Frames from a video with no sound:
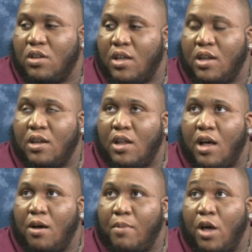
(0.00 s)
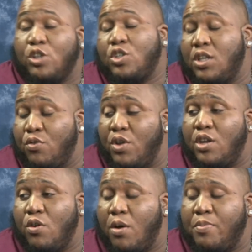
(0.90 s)
And I also did
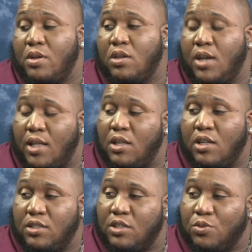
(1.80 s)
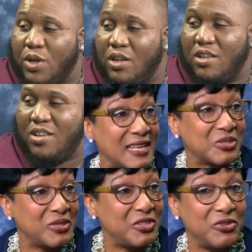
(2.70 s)
radio up in the Netherlands as well. I was going to ask
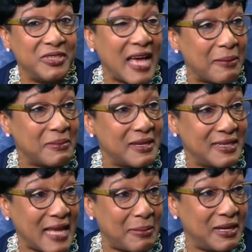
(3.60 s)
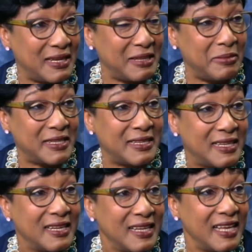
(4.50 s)
you, did you dabble a little bit in
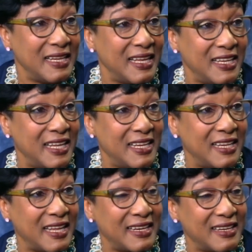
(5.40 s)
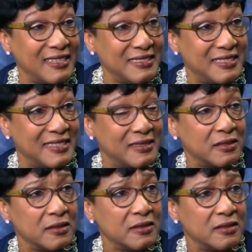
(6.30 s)
the
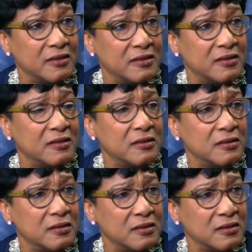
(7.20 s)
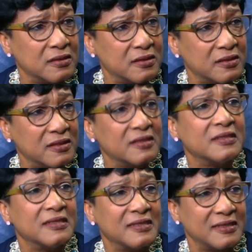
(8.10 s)
Netherlands? I worked at Funex for a while. I
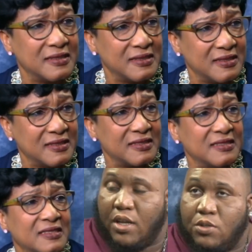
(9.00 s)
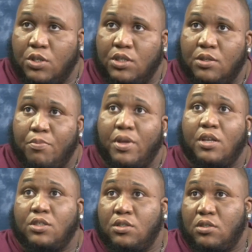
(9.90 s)
did some internship at Funex, which is the
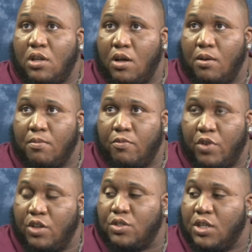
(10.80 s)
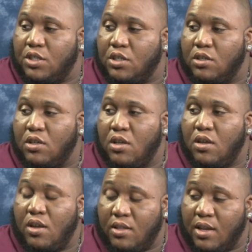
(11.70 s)
biggest radio station
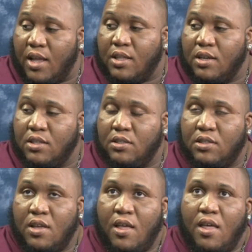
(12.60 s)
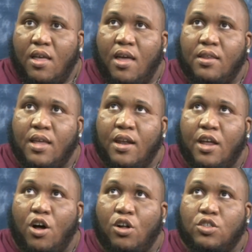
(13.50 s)
in the Netherlands. And then I
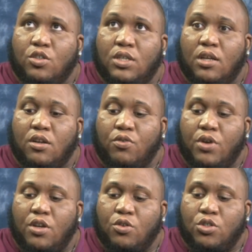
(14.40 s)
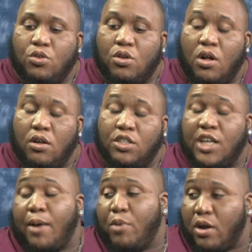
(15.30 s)
also did a radio show called
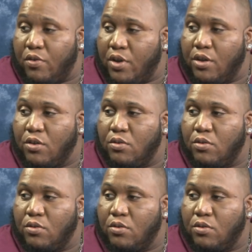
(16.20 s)
Jamrock Radio.